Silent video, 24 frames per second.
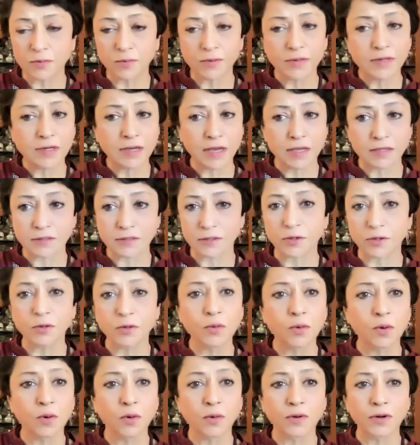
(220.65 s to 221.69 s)
Twitter has a
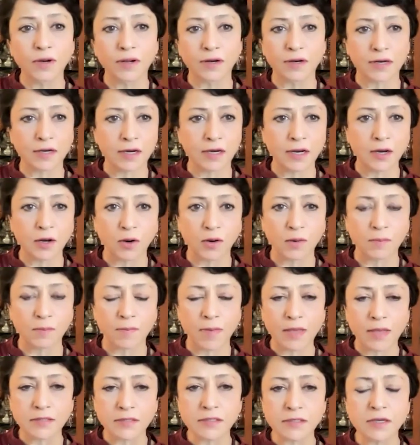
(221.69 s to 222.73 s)
new owner in Elon
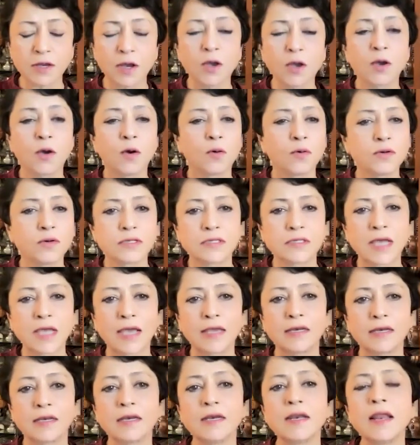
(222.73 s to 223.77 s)
Musk who
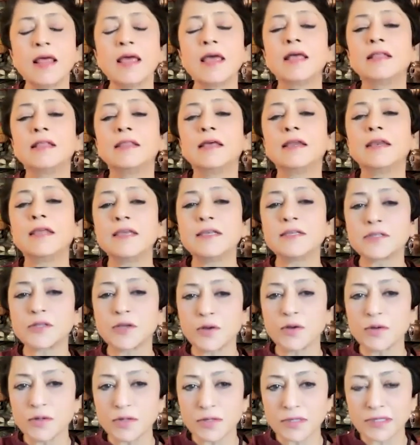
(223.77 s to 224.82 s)
decided that he's
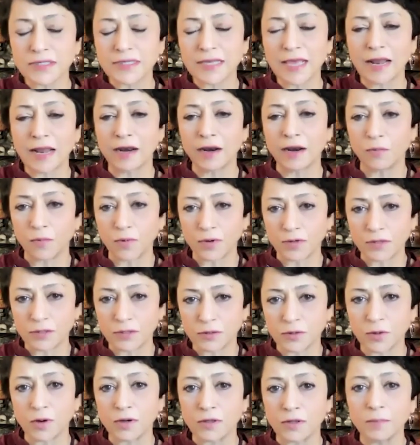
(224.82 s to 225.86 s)
going to sell what is
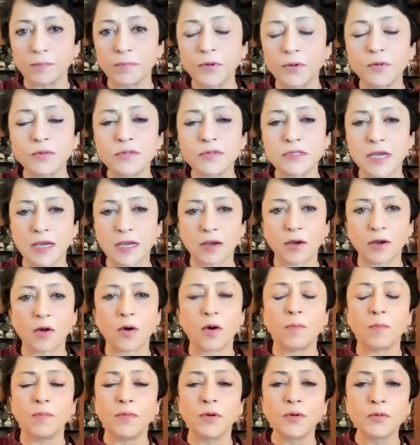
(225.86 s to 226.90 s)
called the blue tick
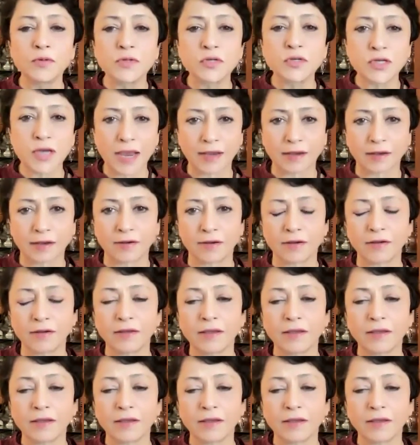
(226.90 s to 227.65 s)
or blue check.